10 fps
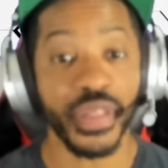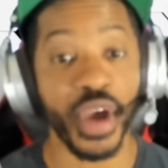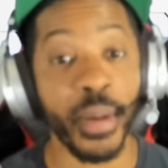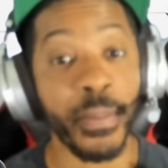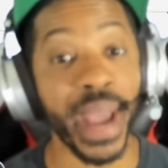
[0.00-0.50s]

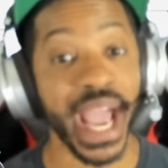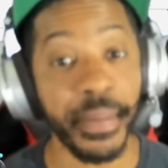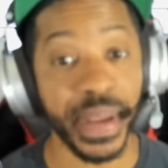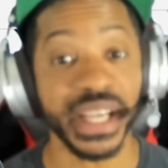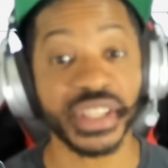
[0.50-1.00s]
there may
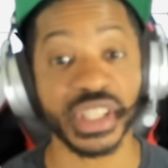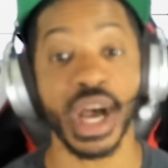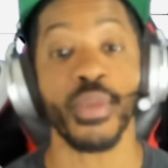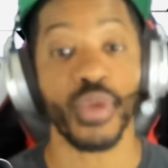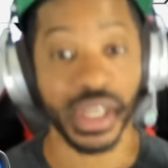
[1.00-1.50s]
be
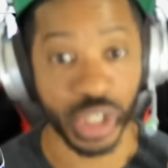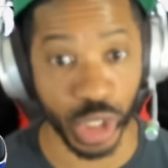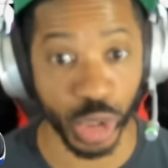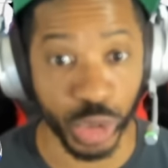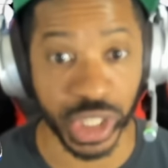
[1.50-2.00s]
some
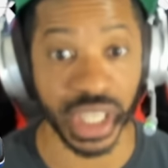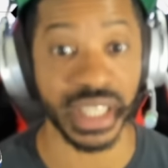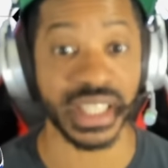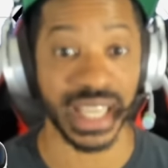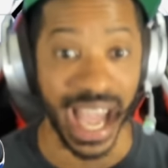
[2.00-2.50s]

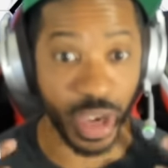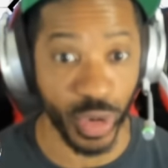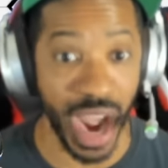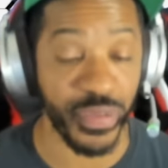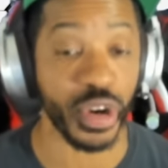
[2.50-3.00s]
resolution, slight
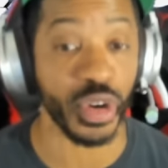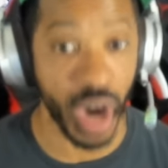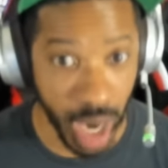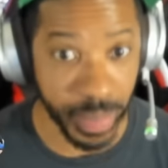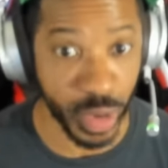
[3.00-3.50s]
graphical
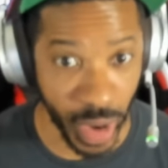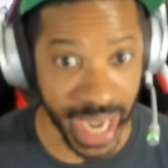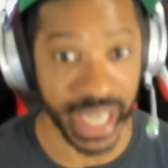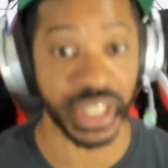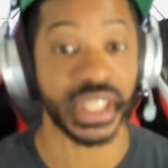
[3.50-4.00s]

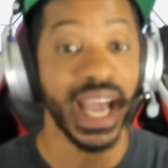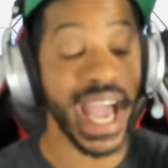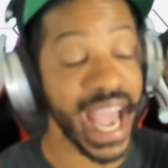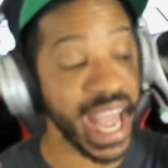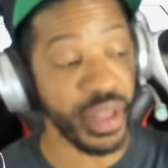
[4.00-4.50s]
upgrades
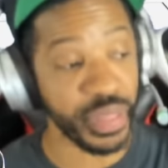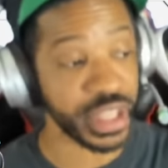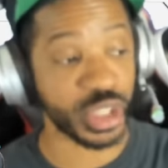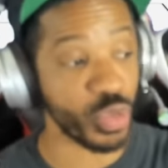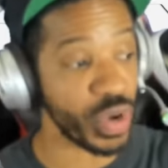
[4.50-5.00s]
in
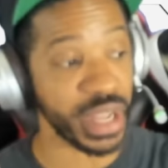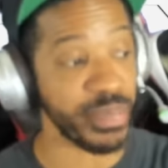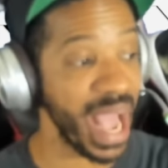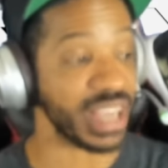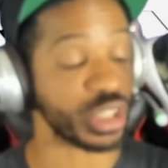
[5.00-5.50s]
this
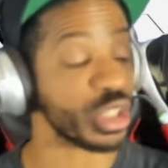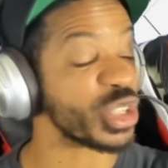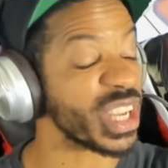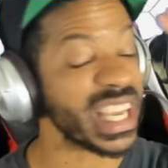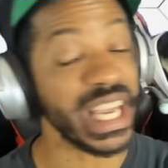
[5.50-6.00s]
remaster,
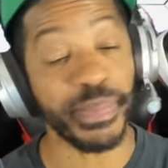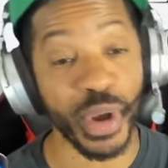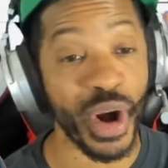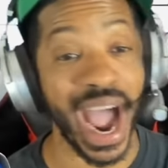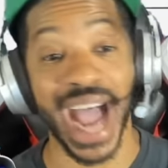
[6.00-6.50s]
so keep
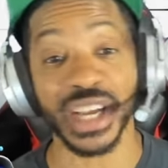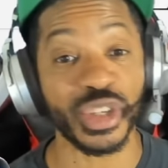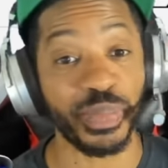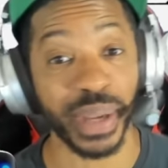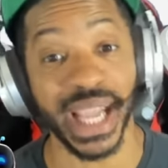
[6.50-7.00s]
your
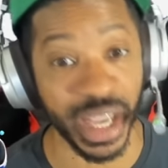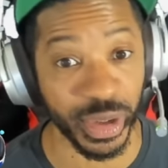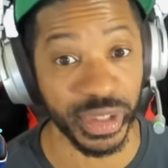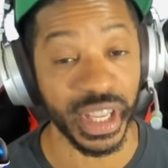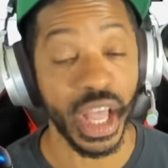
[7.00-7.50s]
eyes
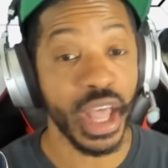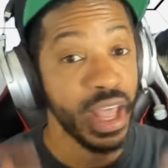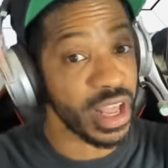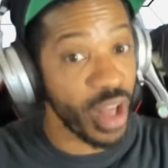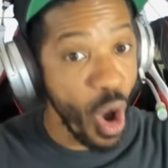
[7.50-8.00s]
peeled.
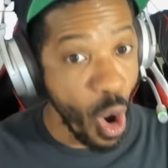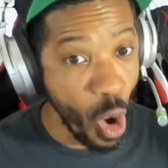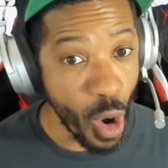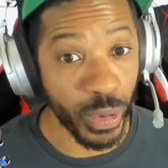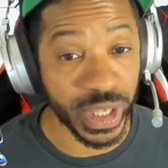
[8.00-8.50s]

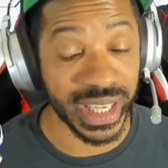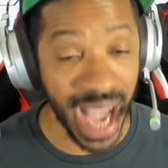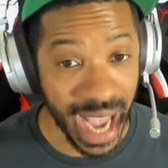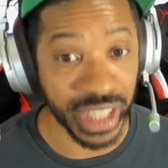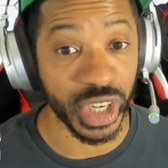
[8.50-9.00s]
All
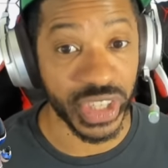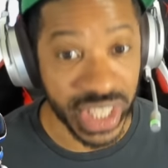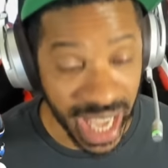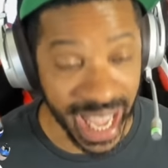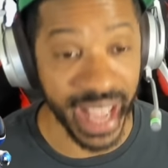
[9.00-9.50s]
signs are
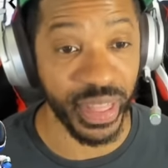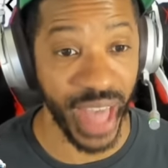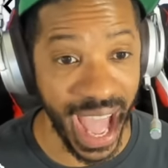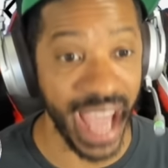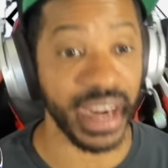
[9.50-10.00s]
saying
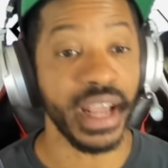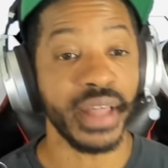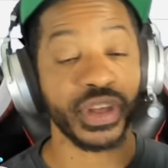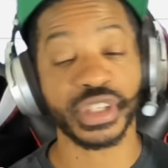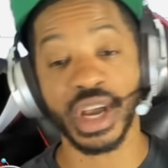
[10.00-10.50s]
that
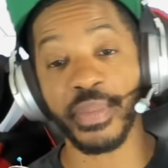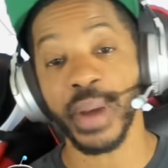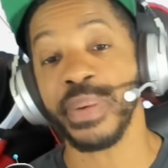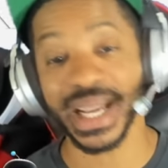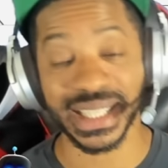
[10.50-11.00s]
there's going to be a
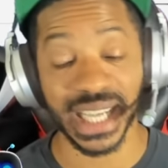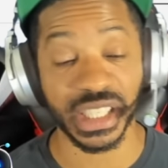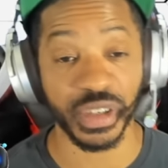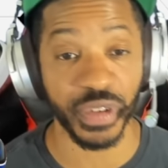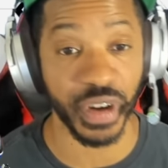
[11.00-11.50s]

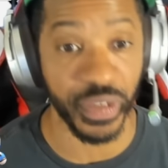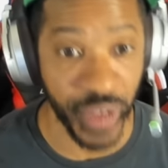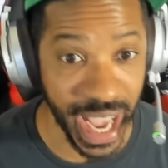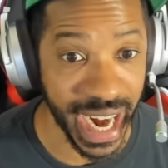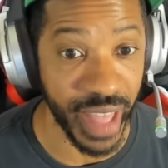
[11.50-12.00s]
PlayStation
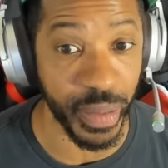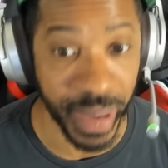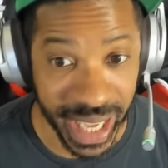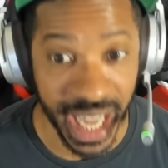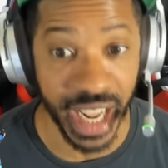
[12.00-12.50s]
event at the
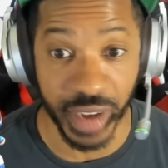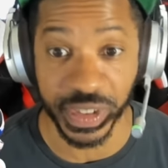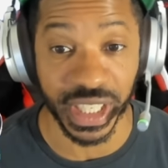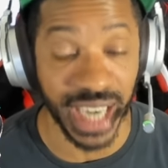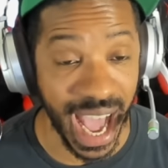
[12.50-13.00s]
beginning of
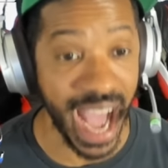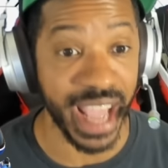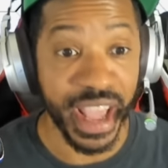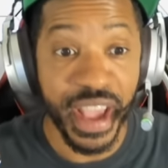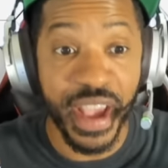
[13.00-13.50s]

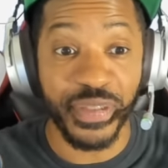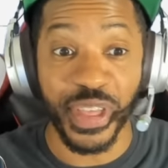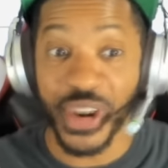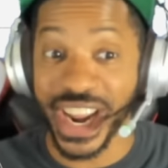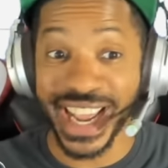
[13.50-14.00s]
July. If
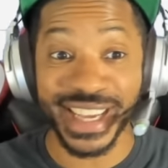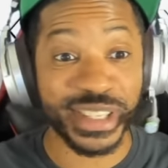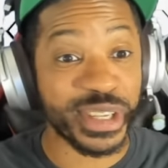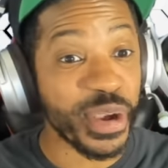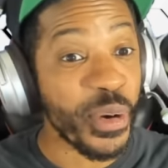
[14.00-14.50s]
there
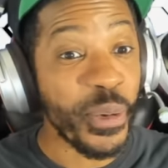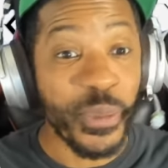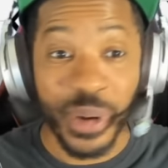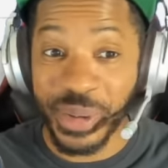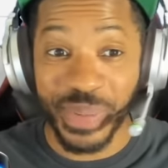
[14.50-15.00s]
is,
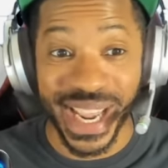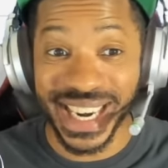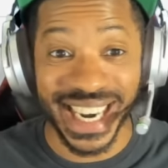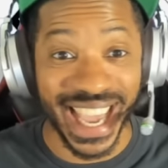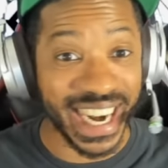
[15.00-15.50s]
would be
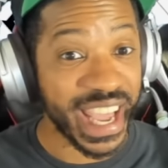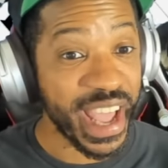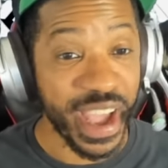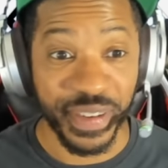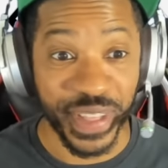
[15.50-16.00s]
lit.
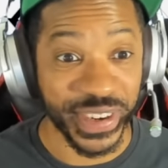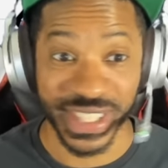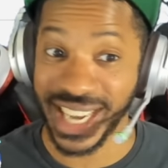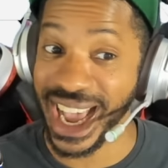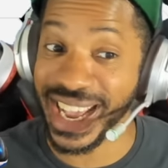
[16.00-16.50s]
If there's
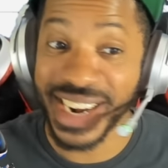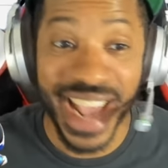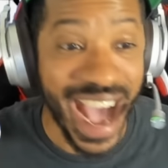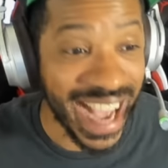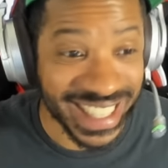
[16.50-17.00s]
not,
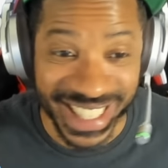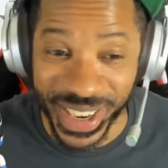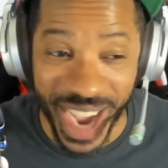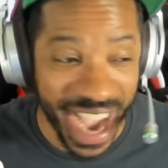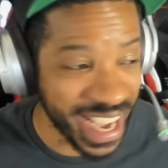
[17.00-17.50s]
I still
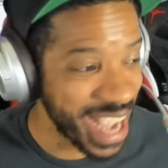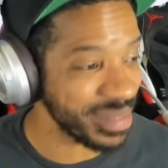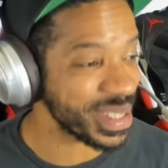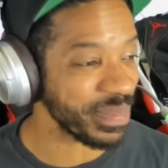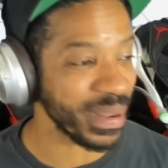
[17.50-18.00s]
got
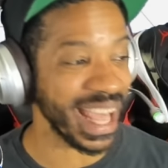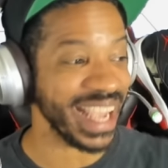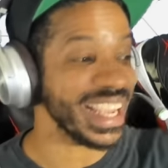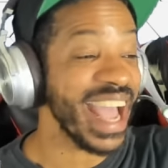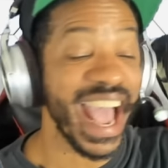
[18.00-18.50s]
games to
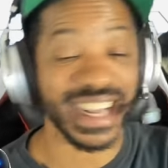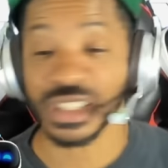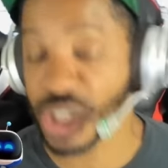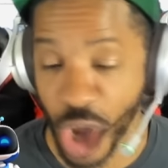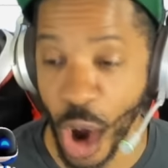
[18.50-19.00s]
play, and
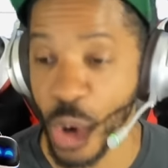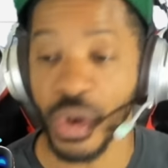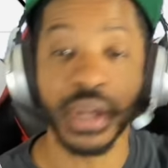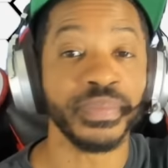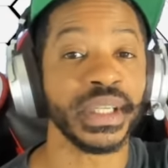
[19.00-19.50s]

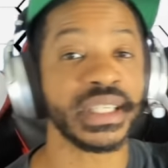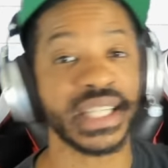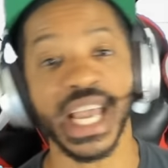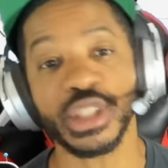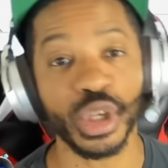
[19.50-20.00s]
so
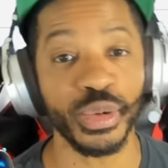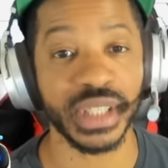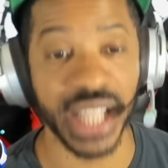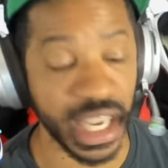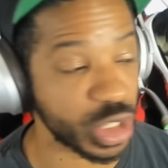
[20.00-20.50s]
stay tuned,
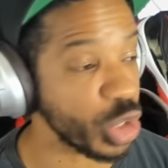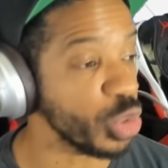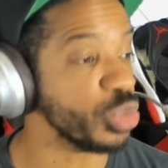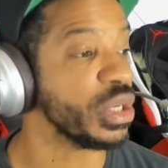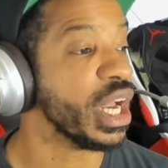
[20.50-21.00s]
stay
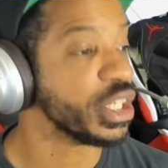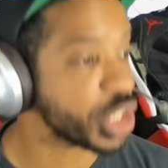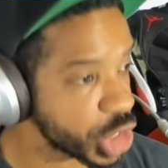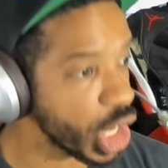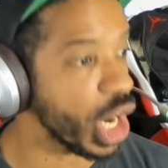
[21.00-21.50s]
tuned,
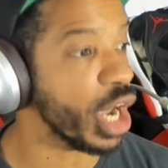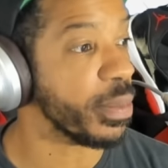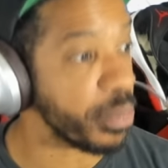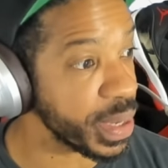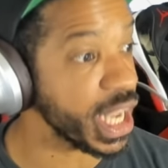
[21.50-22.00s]

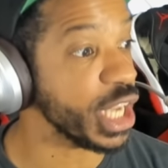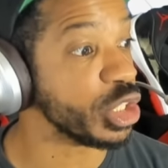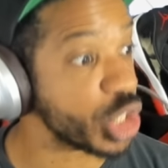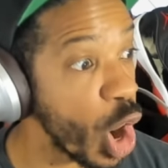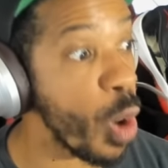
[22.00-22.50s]
should be
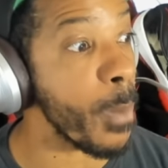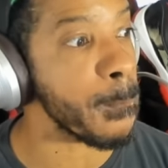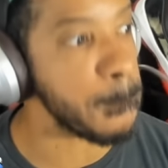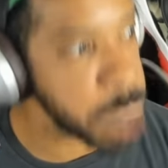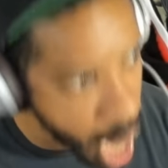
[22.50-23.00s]
dope.
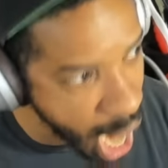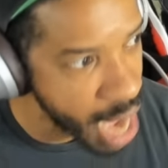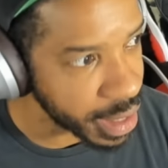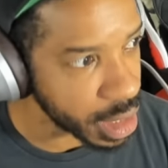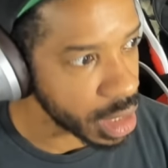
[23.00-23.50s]

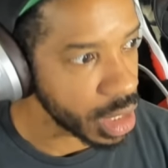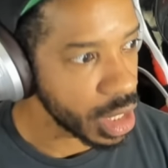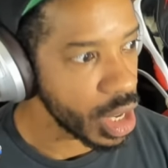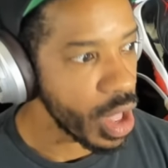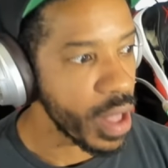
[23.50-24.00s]
But
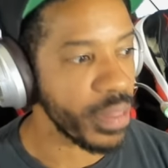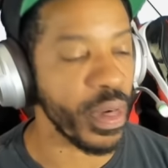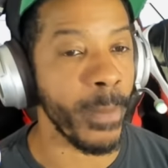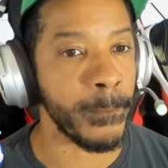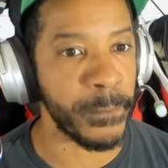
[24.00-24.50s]

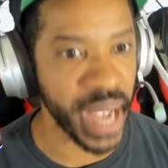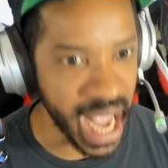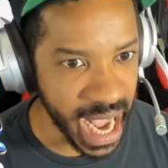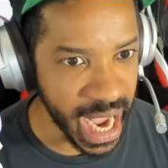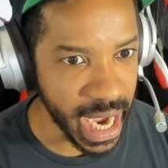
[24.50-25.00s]
the
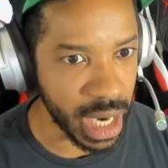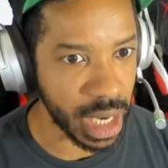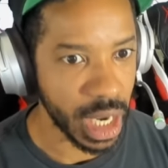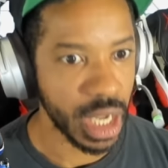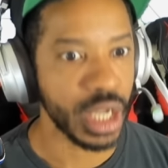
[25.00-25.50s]

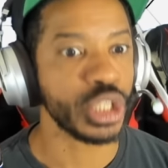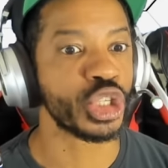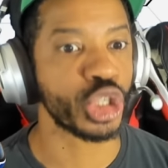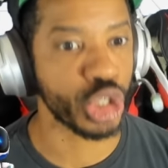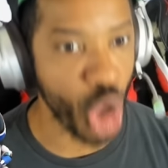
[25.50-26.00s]
big
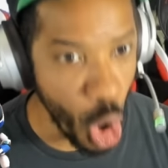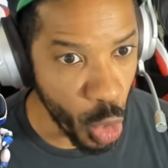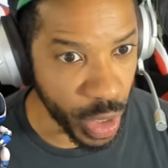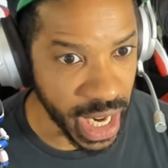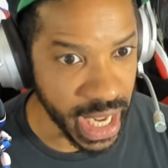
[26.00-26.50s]

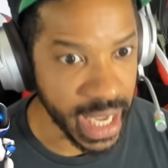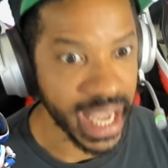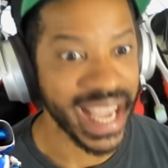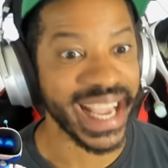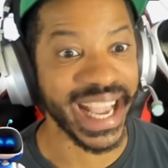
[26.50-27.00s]
Sony
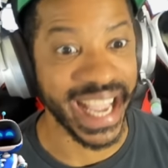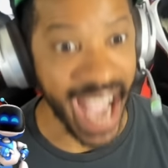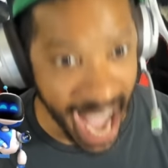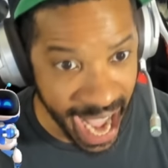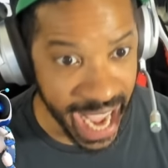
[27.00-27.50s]

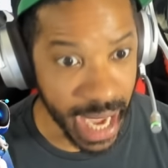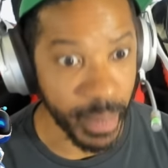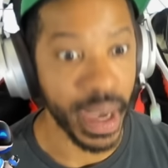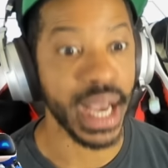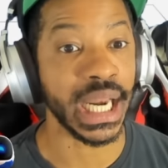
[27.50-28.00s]

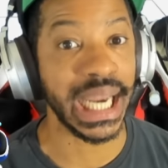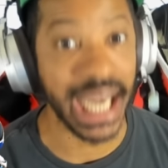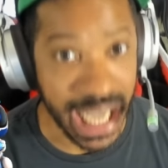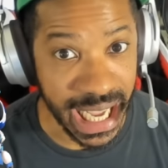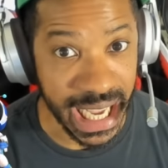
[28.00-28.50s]
game
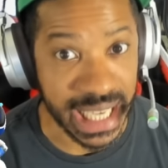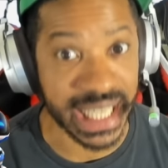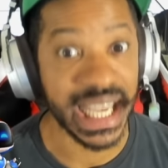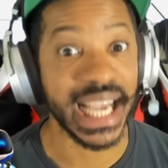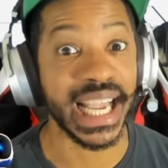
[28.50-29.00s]

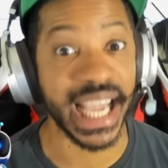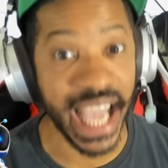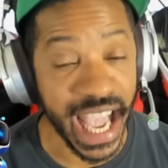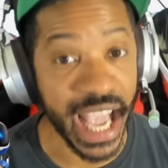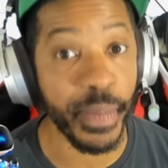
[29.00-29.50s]
leaks
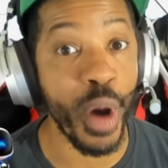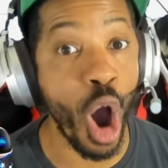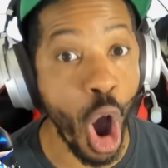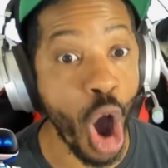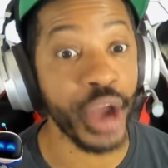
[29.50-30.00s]
keep
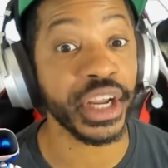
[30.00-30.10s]
on